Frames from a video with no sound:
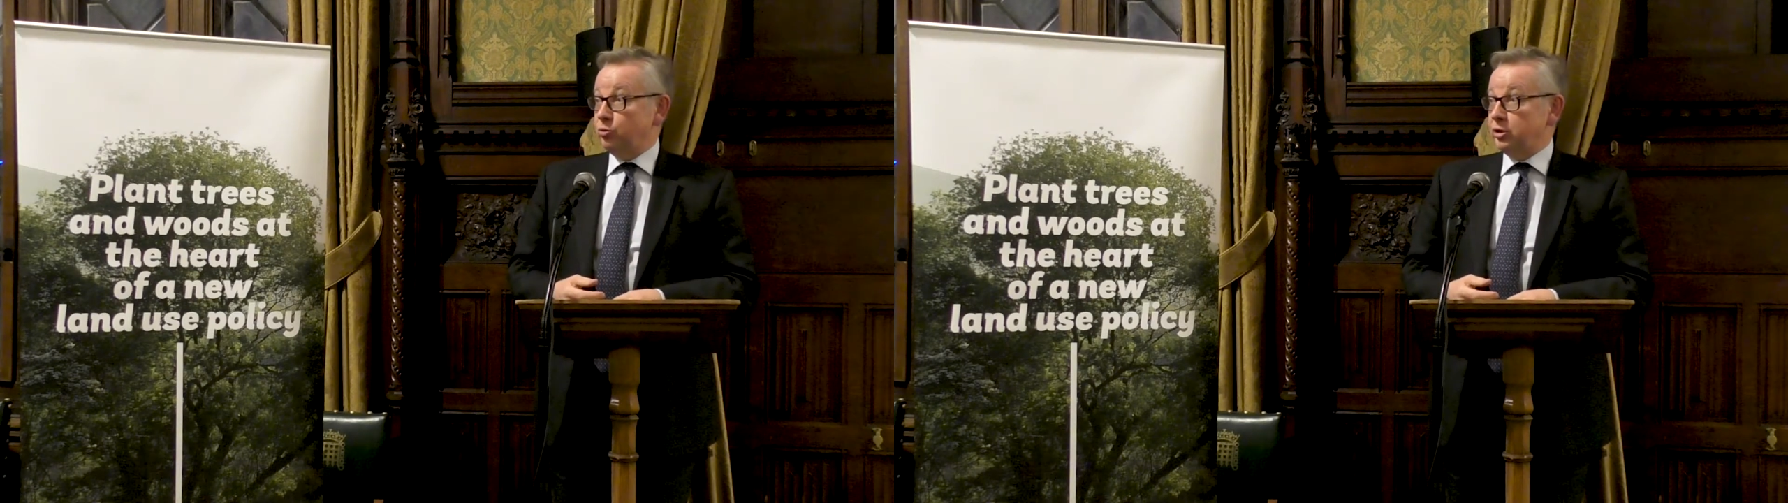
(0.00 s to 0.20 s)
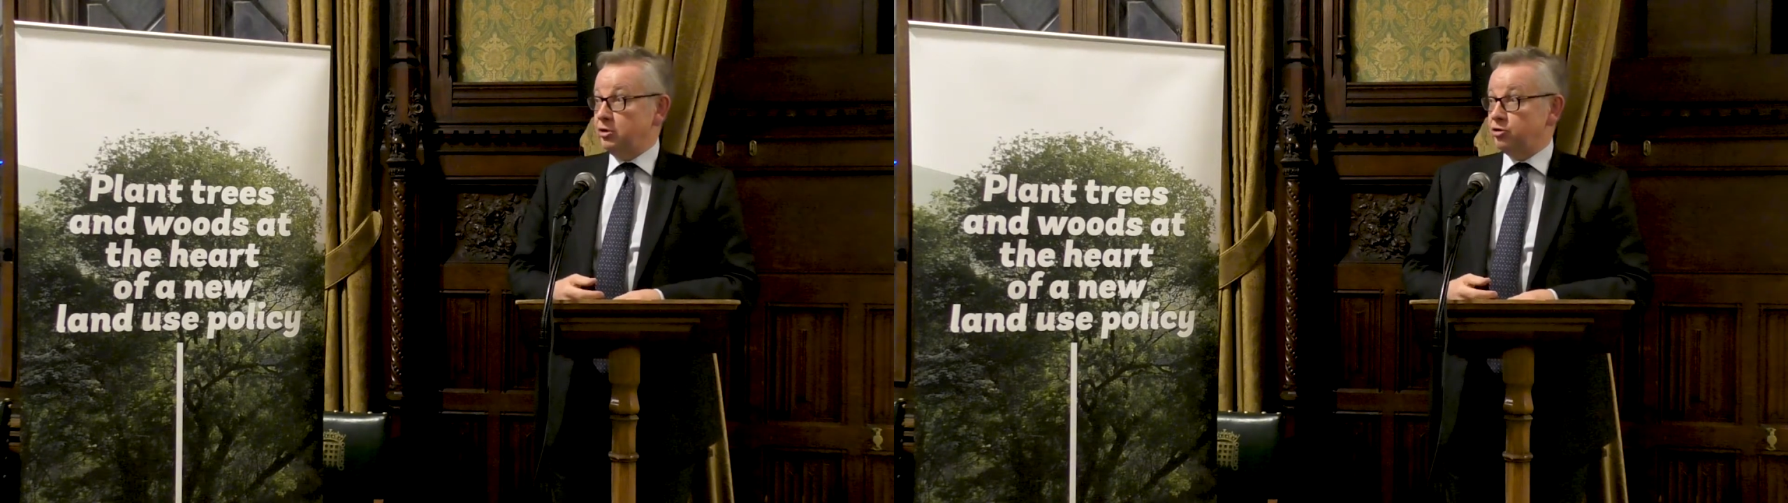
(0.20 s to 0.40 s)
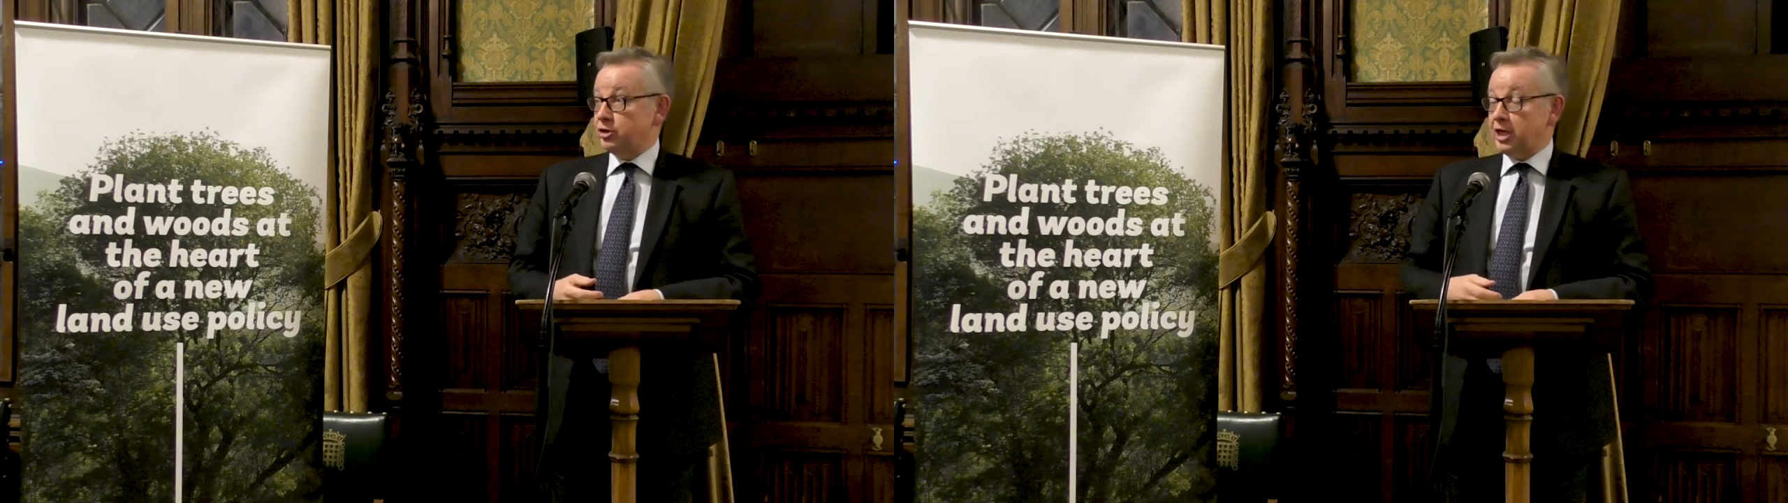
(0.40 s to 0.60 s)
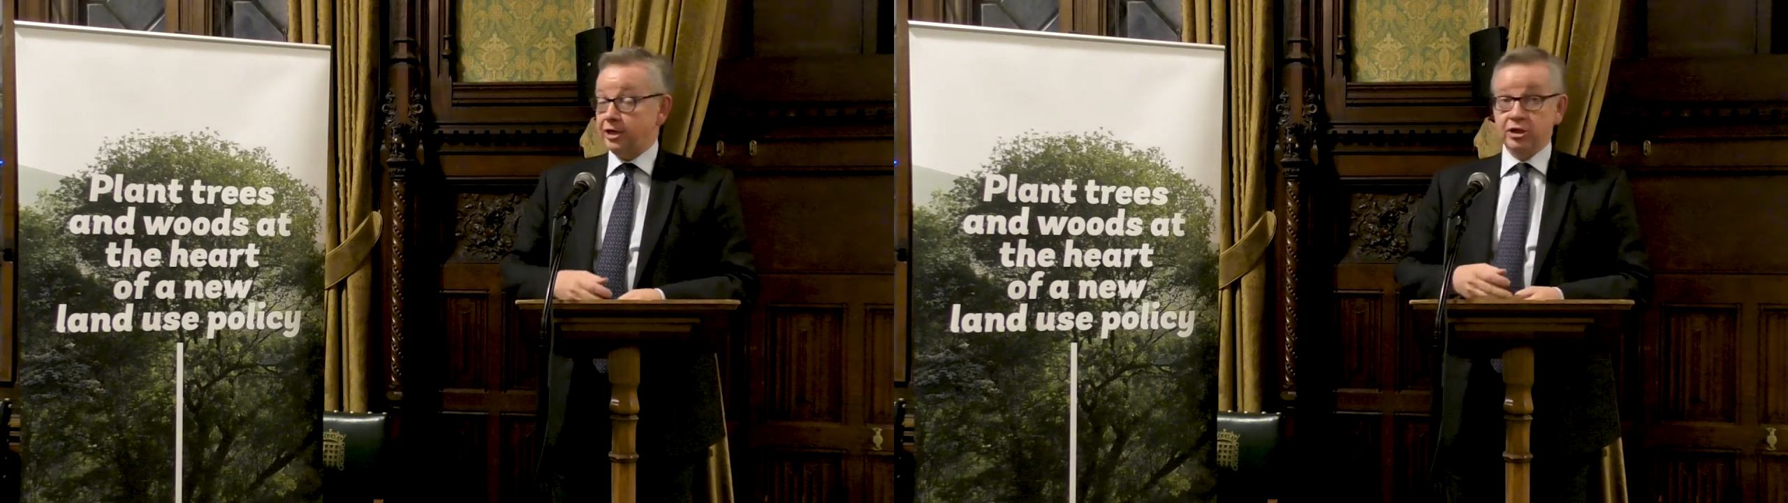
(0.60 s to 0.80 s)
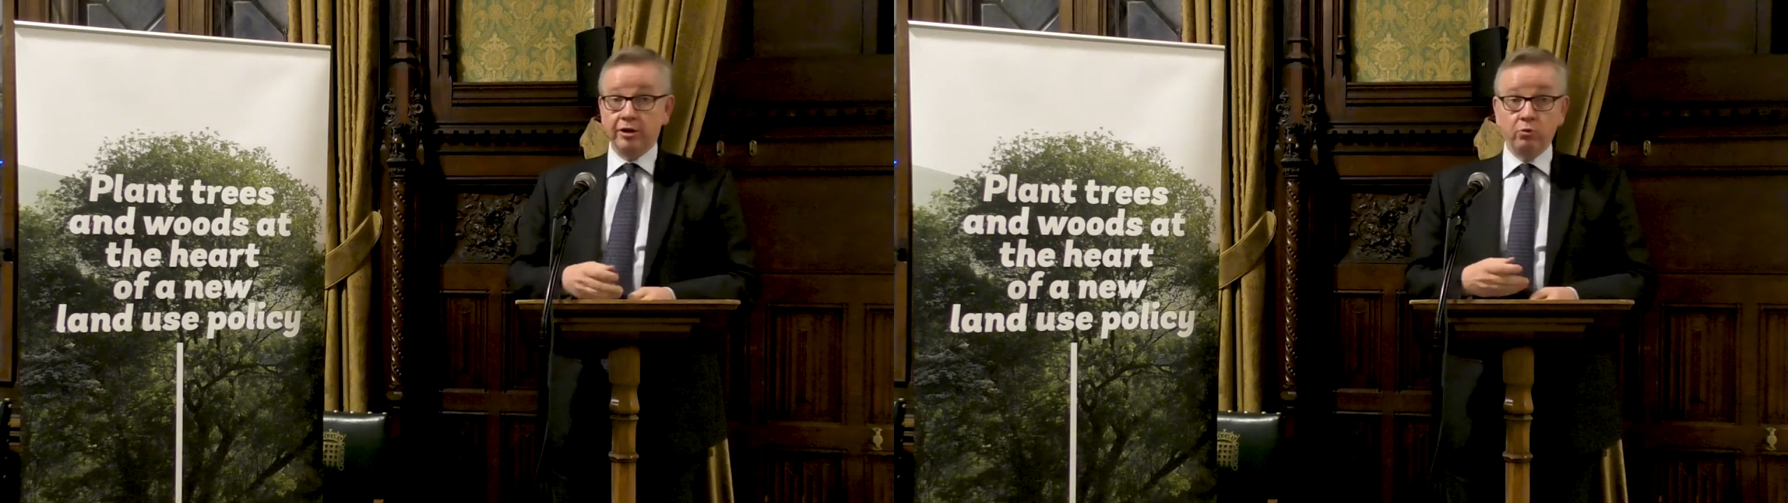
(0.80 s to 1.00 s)
Woodland Trust
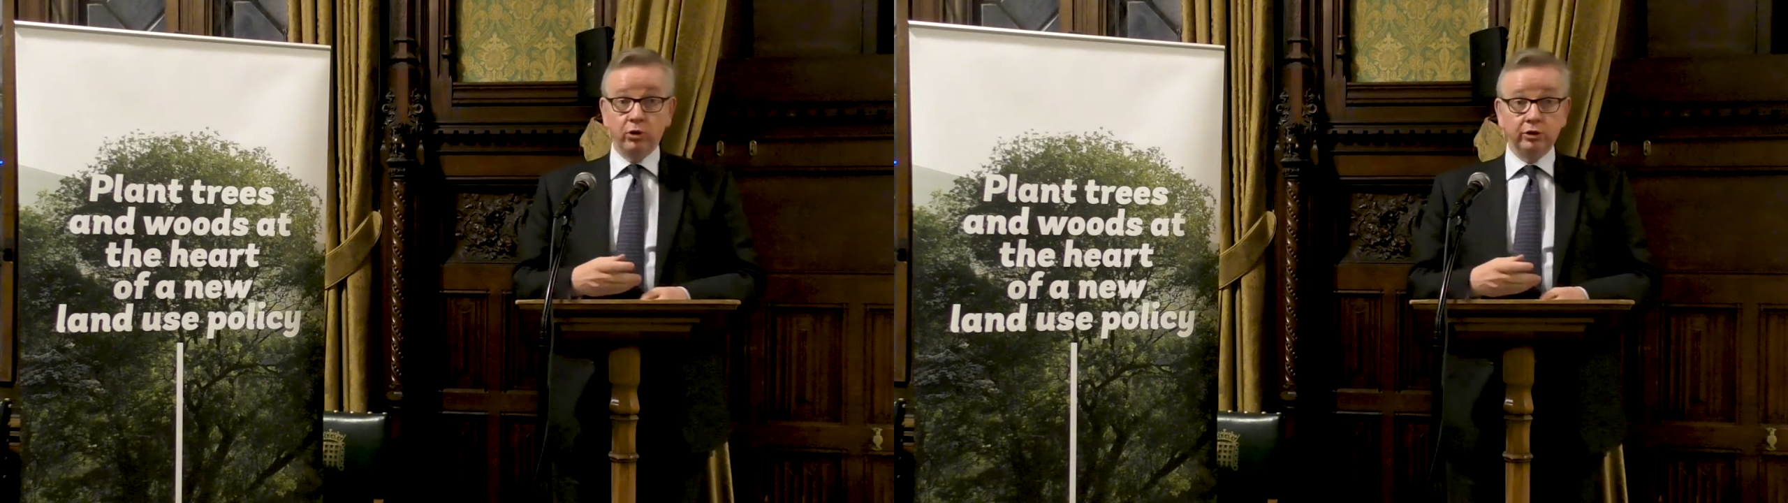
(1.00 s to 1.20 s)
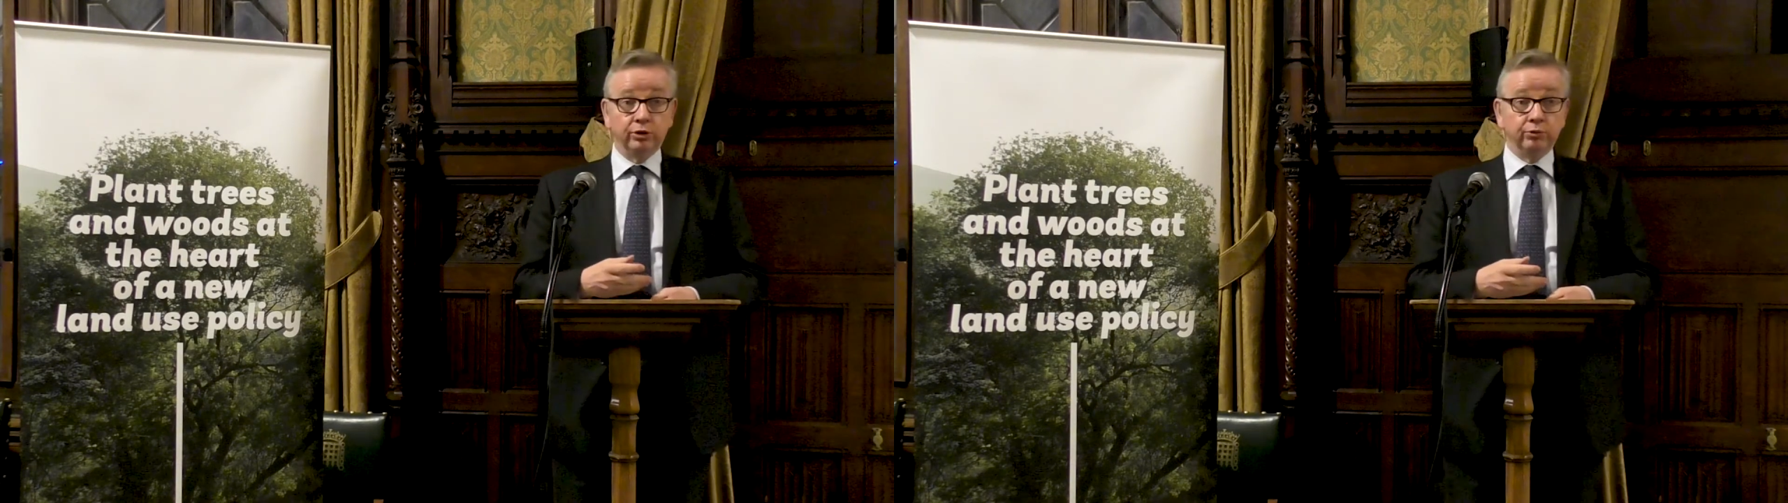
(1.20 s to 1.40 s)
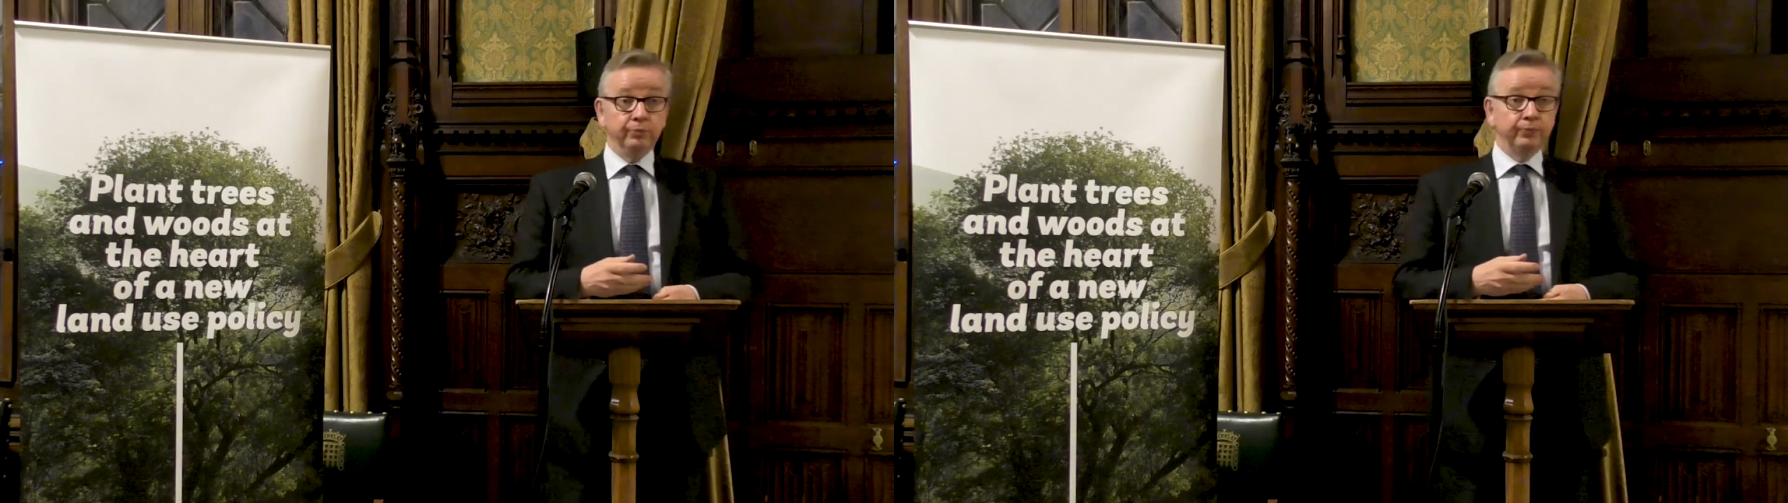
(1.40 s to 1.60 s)
has done and will do,